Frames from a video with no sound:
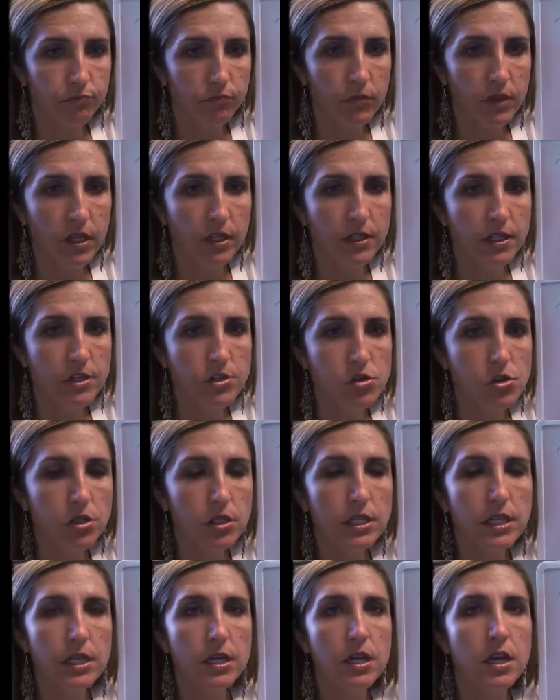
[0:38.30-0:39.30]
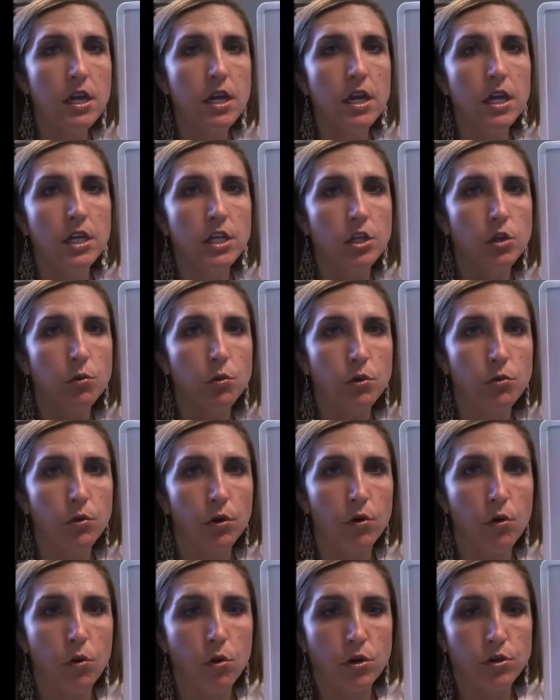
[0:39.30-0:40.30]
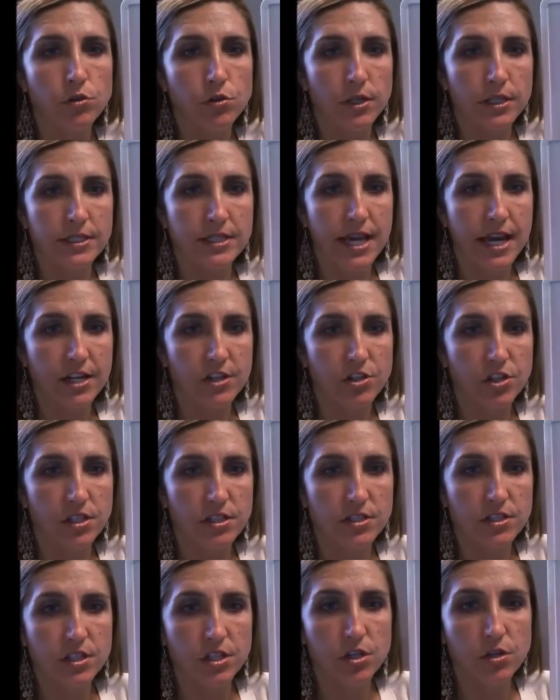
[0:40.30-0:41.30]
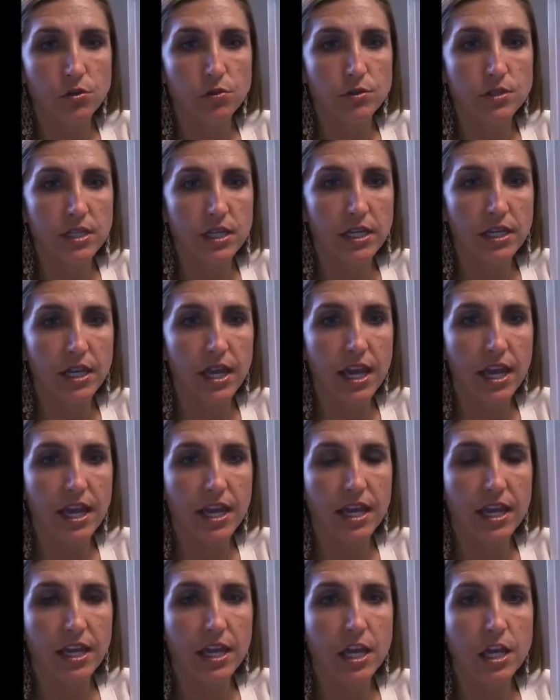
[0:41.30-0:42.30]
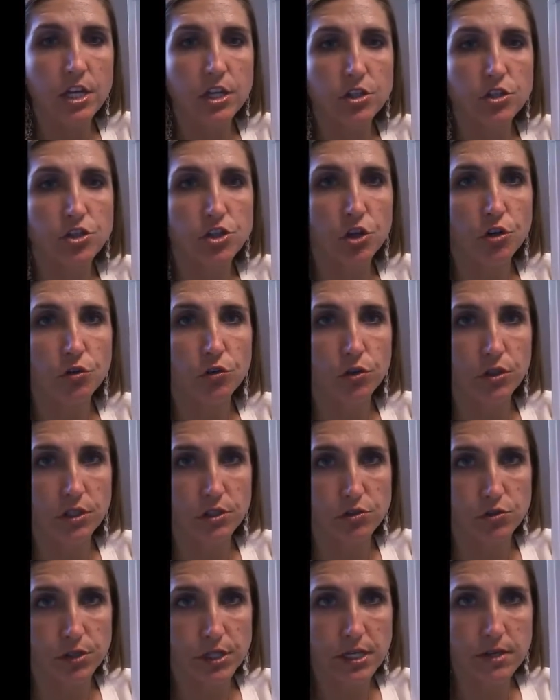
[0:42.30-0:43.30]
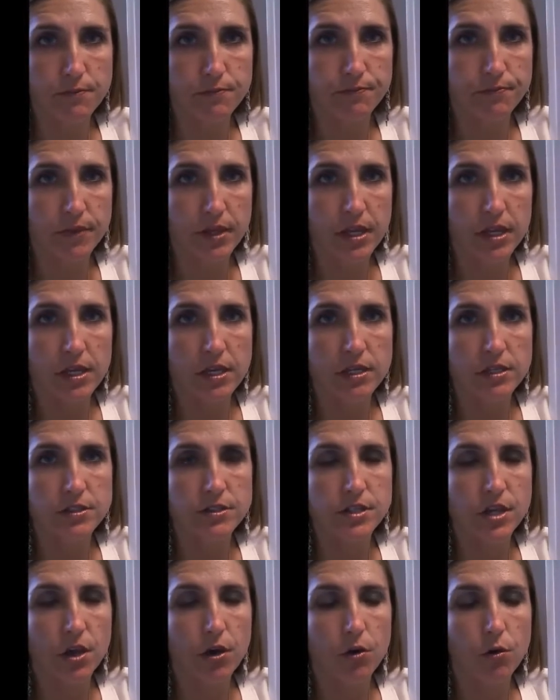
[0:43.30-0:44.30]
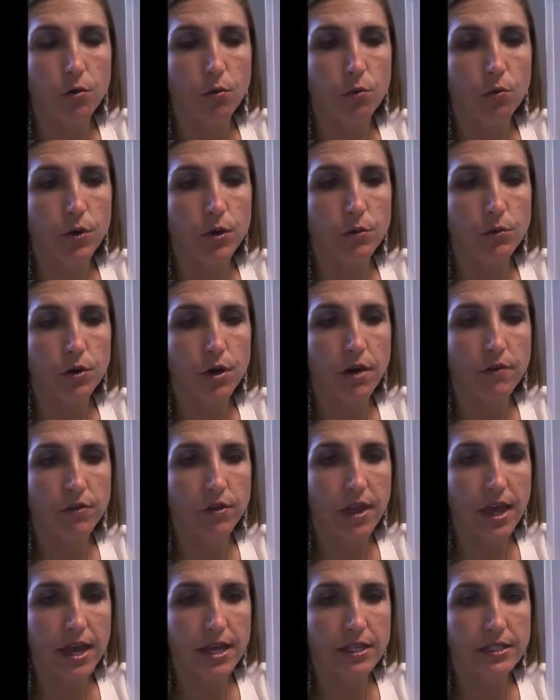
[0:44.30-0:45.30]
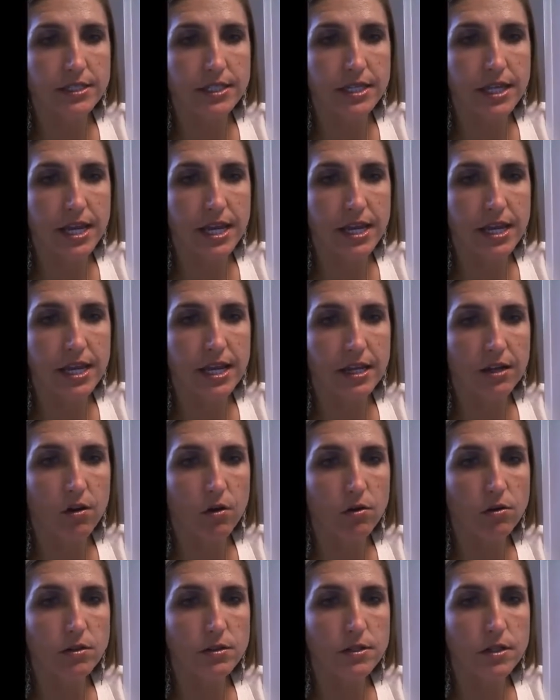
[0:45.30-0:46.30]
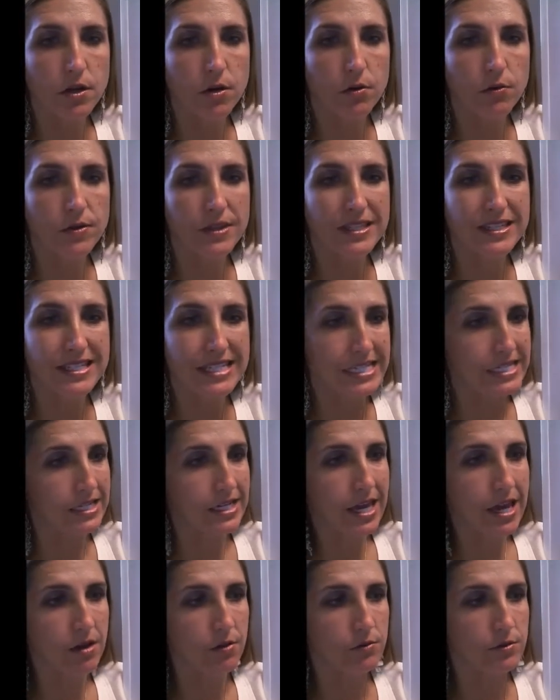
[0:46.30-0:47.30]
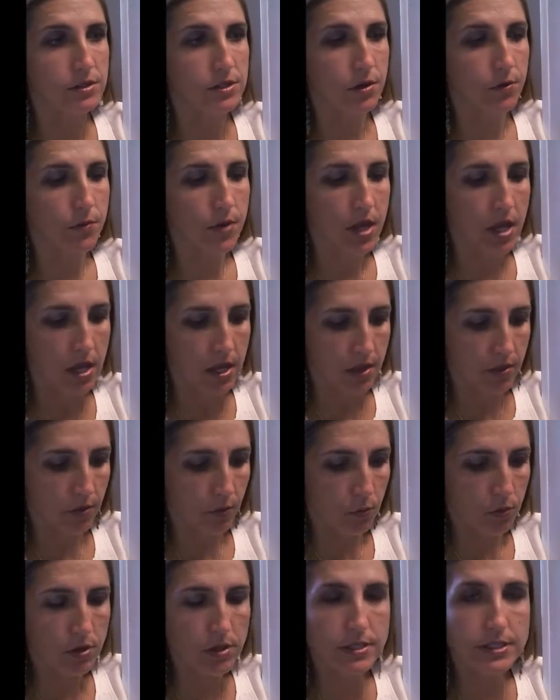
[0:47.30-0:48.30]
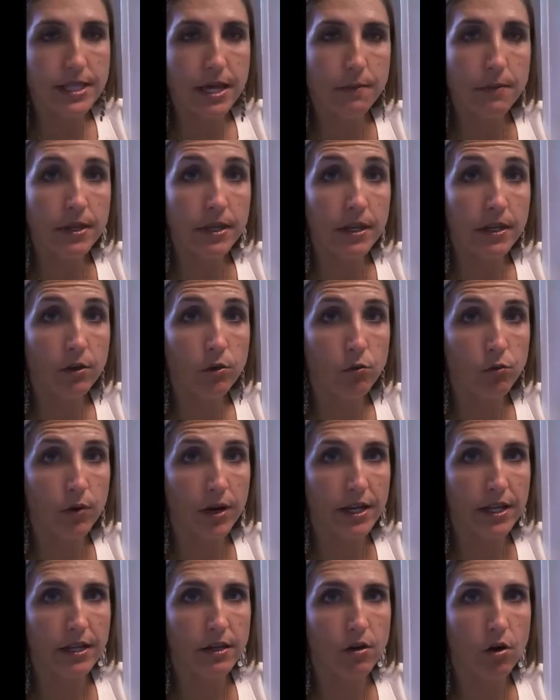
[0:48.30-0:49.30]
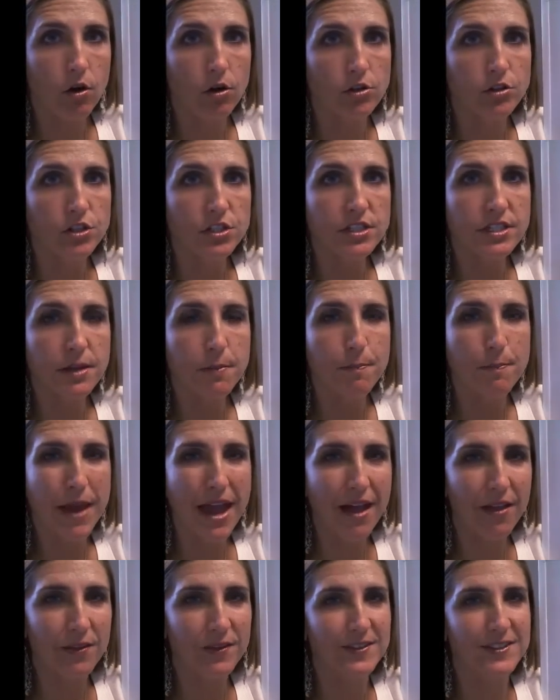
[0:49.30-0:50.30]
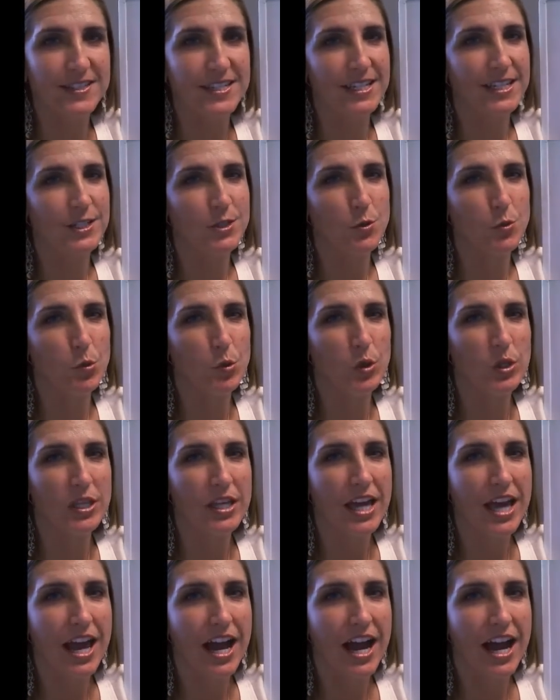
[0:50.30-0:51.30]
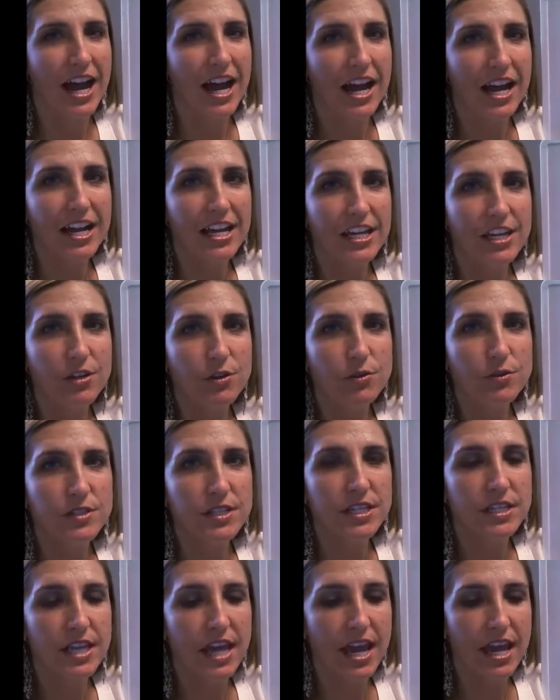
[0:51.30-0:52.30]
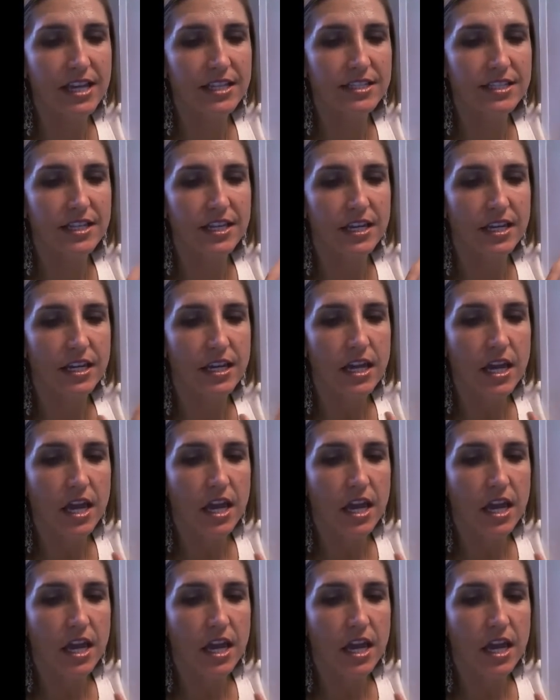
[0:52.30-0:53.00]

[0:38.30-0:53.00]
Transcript: Initially, you would record transactions using a journal entry. So we will cover that today, and also the T account. So the word debit and credit are just a balancing tool. I use it as a